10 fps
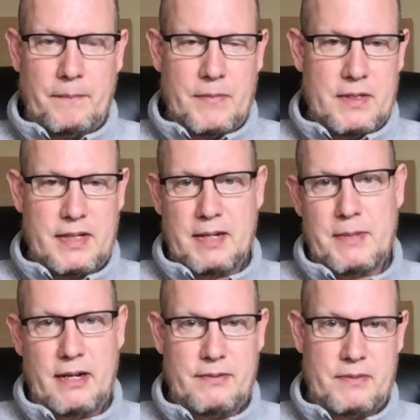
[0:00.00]
stick a
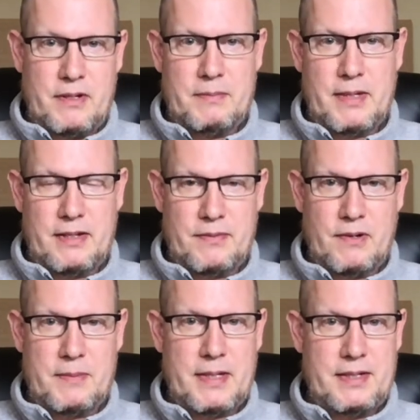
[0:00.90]
microphone in
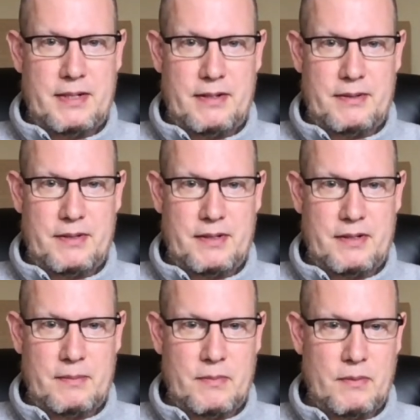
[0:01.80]
front of my stereo
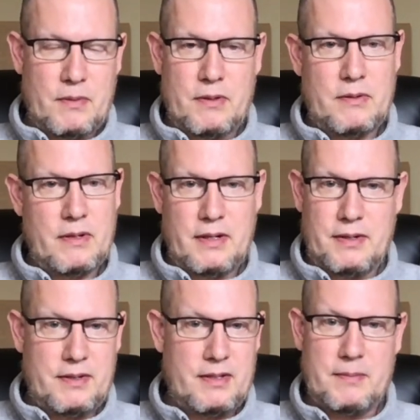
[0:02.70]
system,
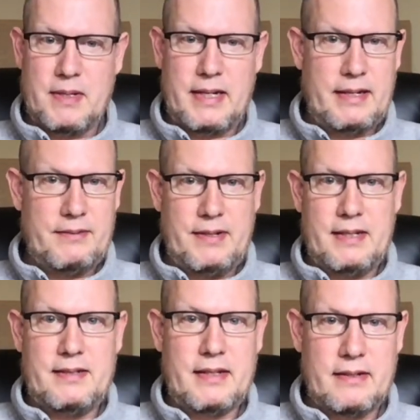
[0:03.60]
record some kind of
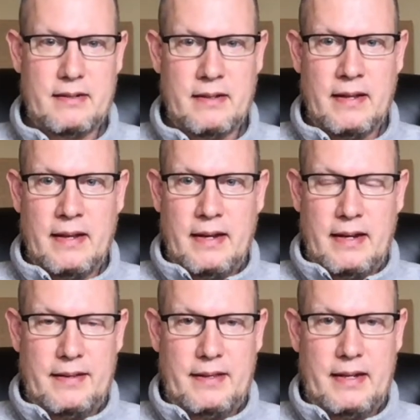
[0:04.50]
test signal,
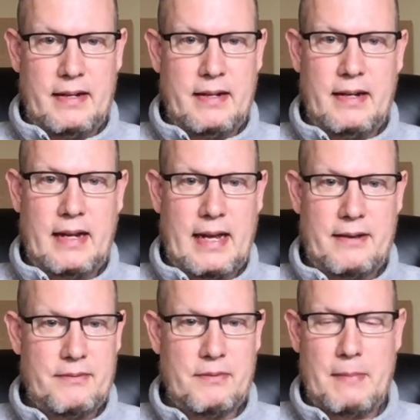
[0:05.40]
and then
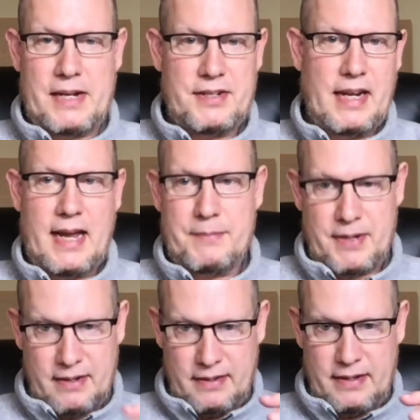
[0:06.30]
have magic
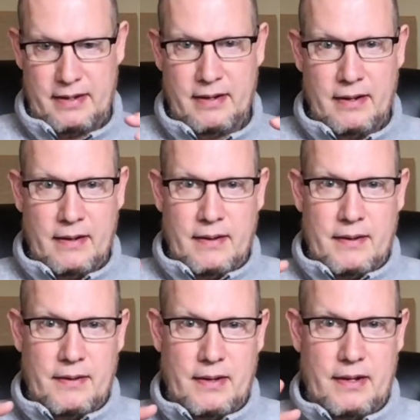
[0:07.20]
happen that
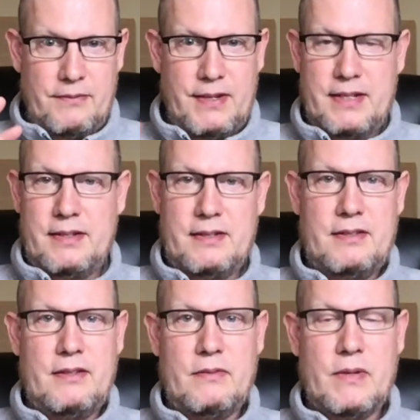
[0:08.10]
fixes
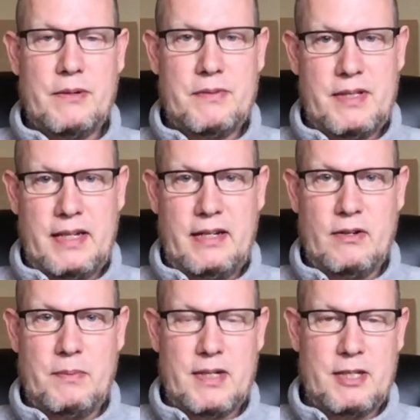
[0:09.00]
the frequency
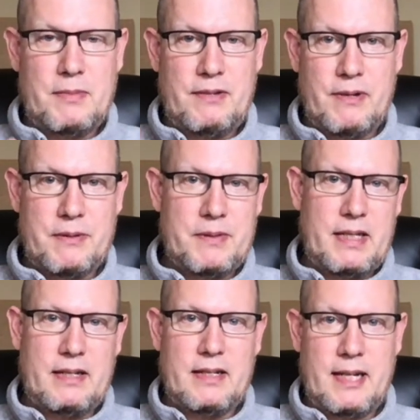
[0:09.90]
or possibly
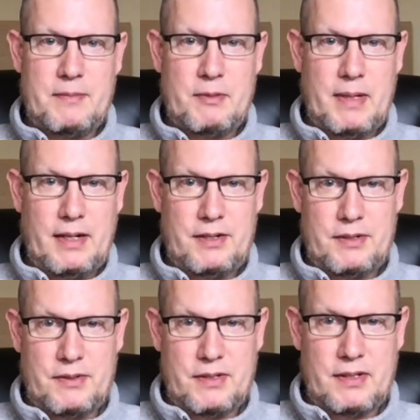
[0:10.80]
frequency and time domain
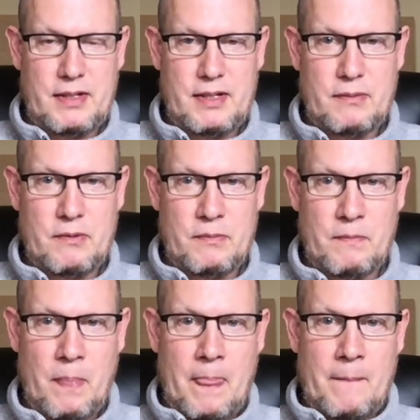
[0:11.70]
issues in the
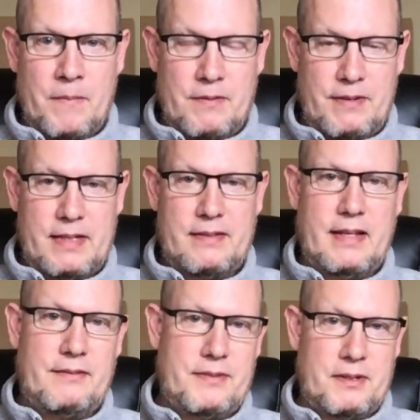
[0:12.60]
room, feeds
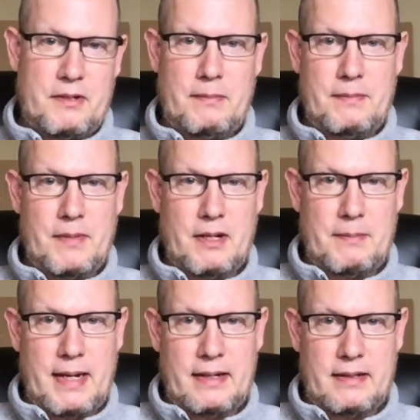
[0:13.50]
that filter
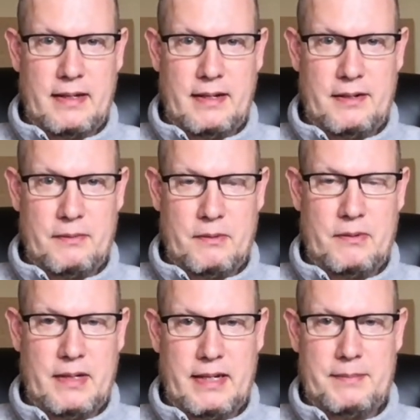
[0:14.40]
automatically into
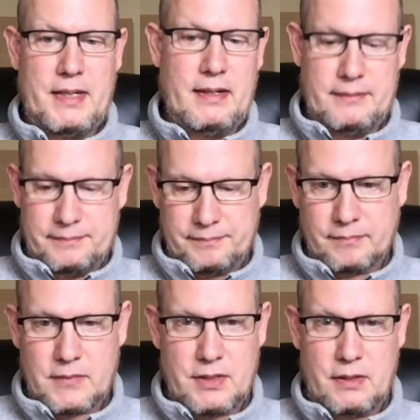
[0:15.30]
Roon, and I'm done.
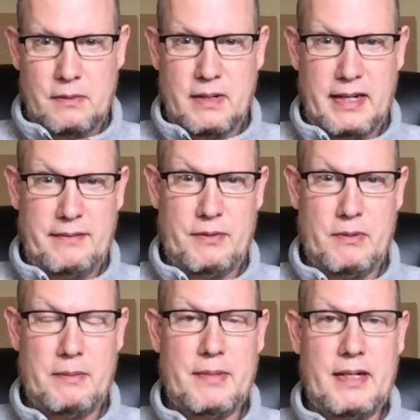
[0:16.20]
So kind of a
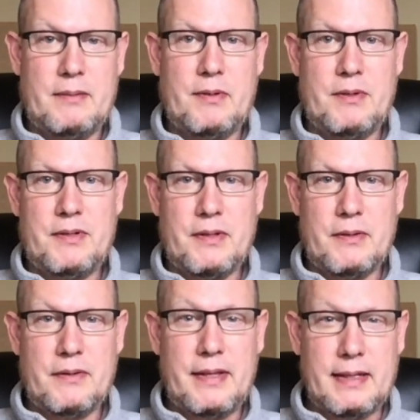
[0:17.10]
one button approach to the
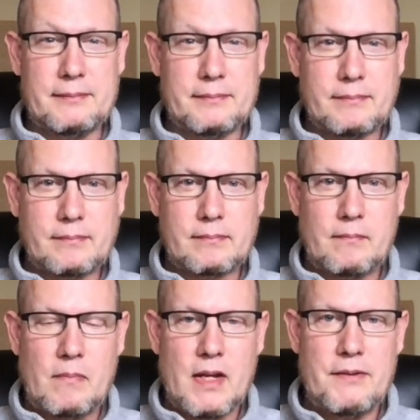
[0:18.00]
whole thing.
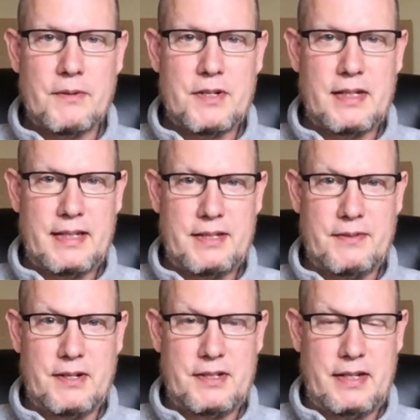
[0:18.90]
Unfortunately, as
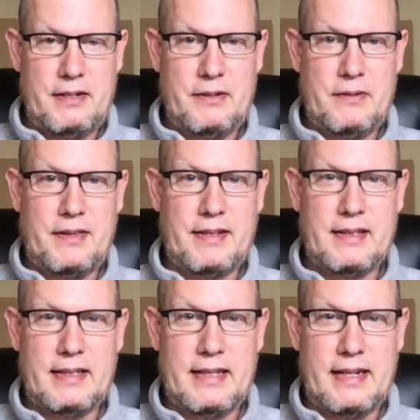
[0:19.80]
far as I know, anything
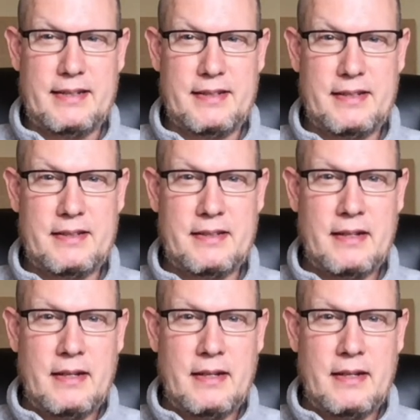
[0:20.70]
like that exists.